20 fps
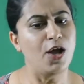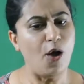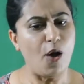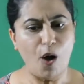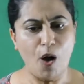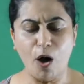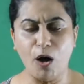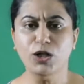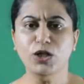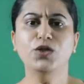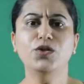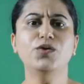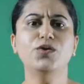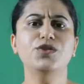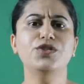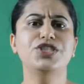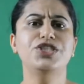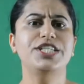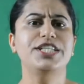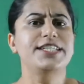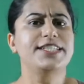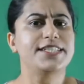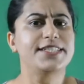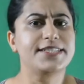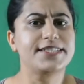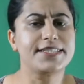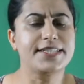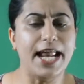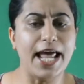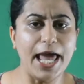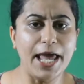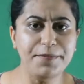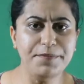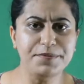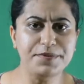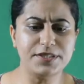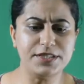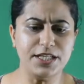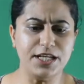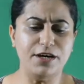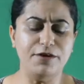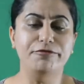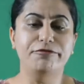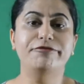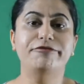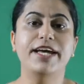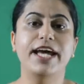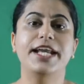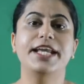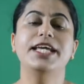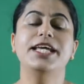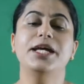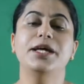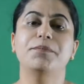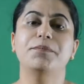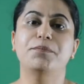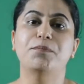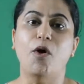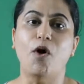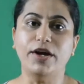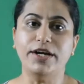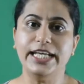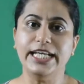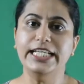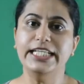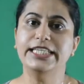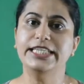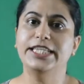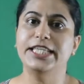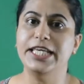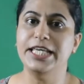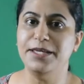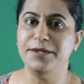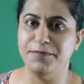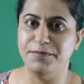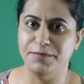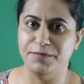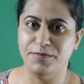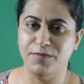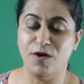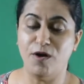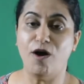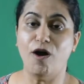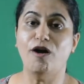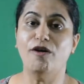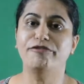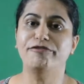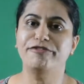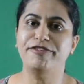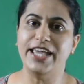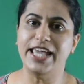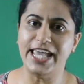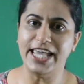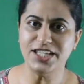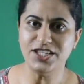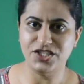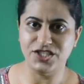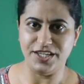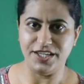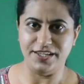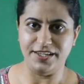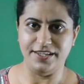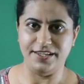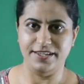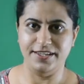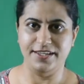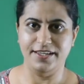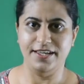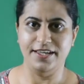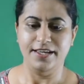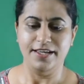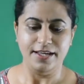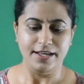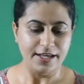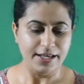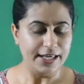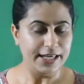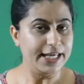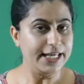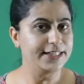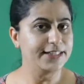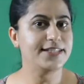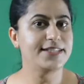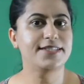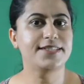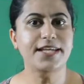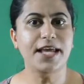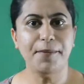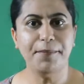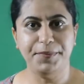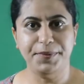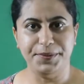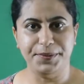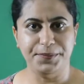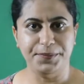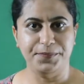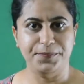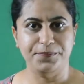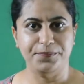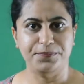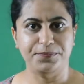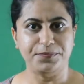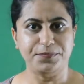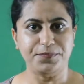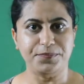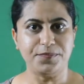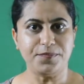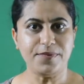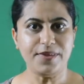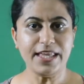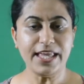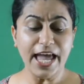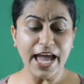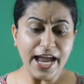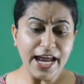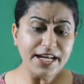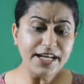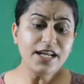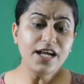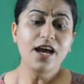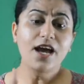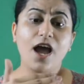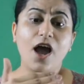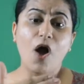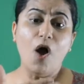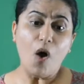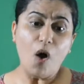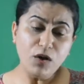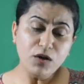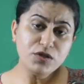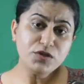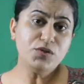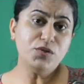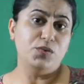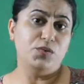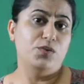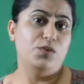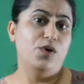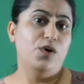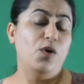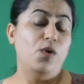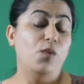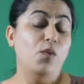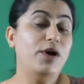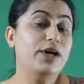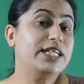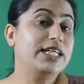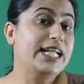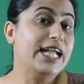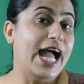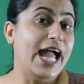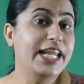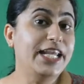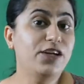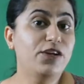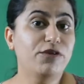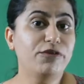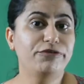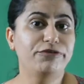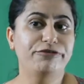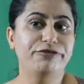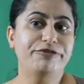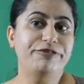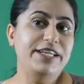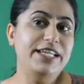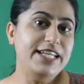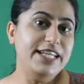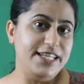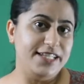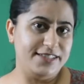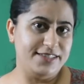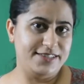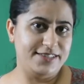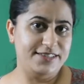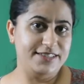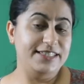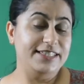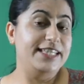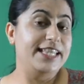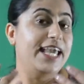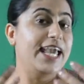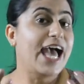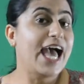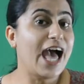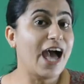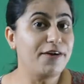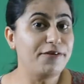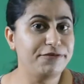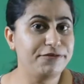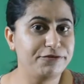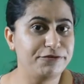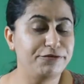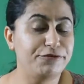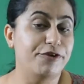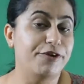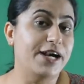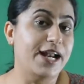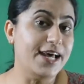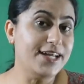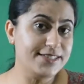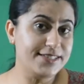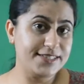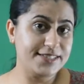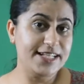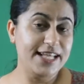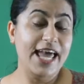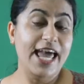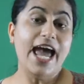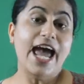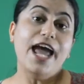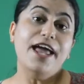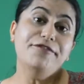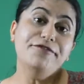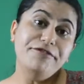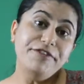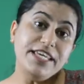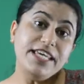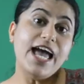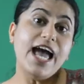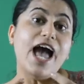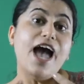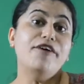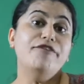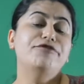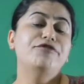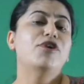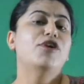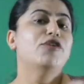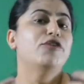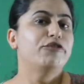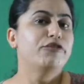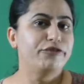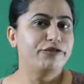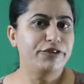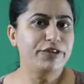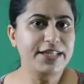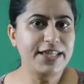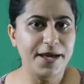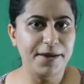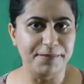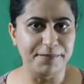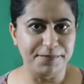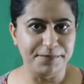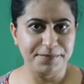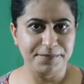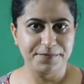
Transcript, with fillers: Although she describes a very important theme of aging in this chapter, and also what kind of feelings they have for us and we have for them.